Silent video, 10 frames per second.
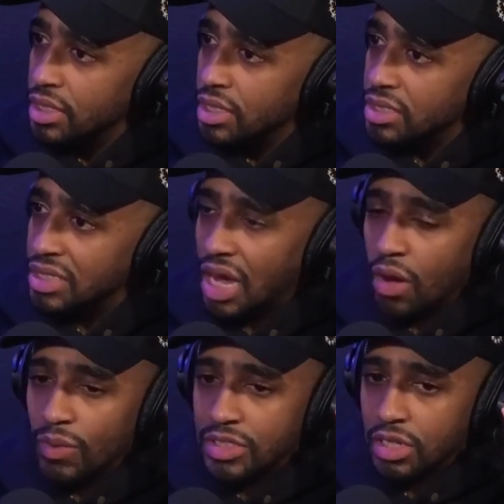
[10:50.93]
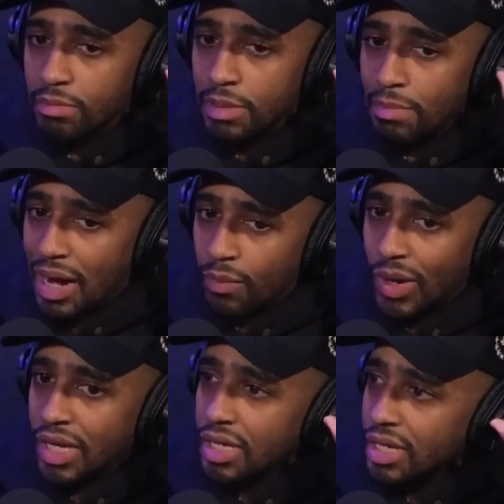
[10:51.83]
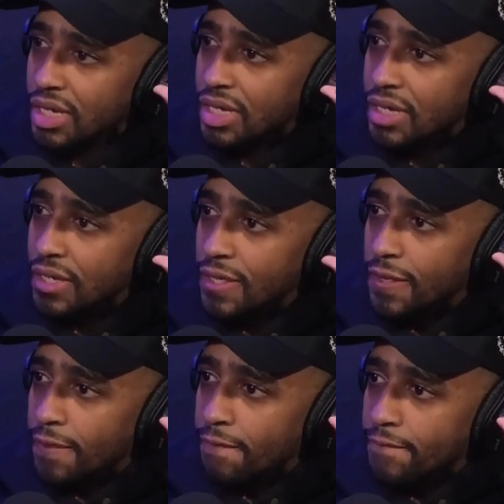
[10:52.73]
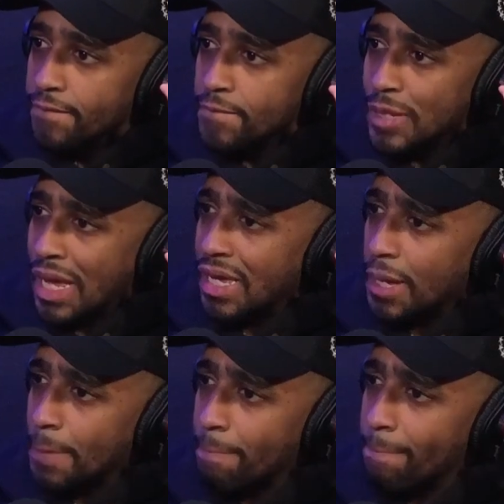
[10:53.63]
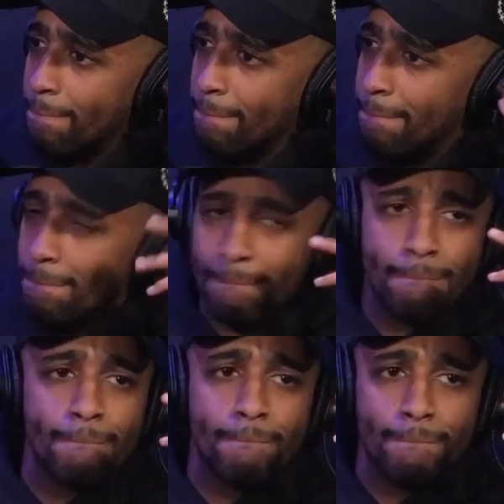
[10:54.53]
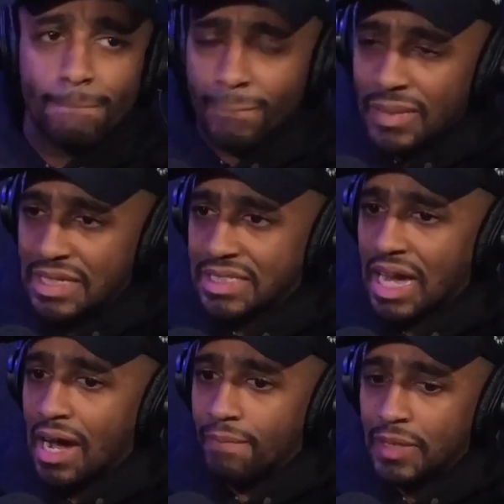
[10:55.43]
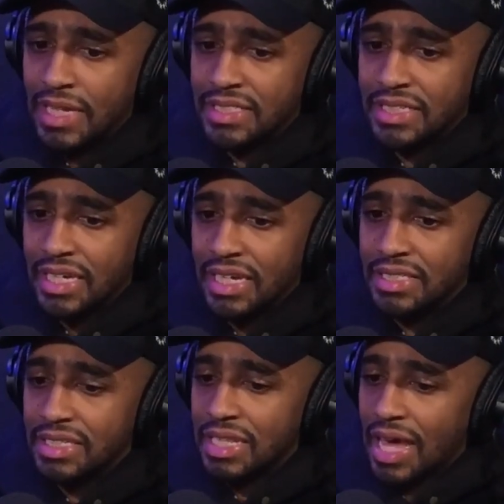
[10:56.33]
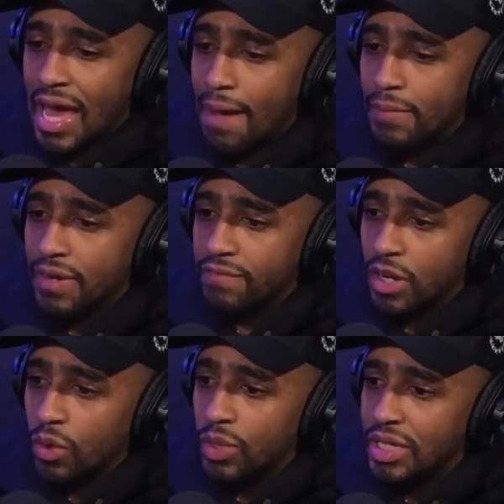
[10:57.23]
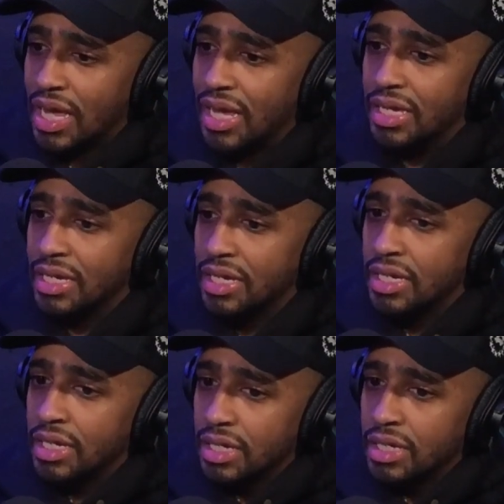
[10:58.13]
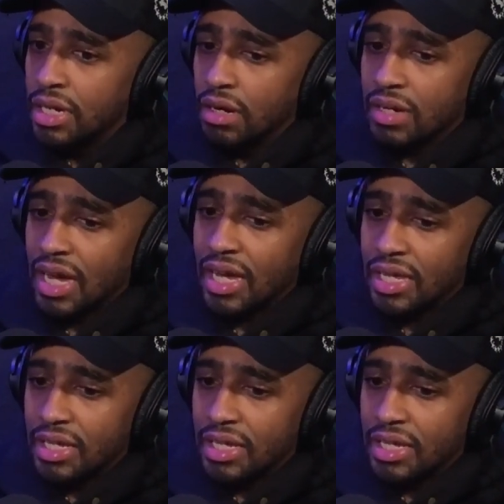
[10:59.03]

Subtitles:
It's not always going to be my way. Like, let's get into the habit of knowing that, okay,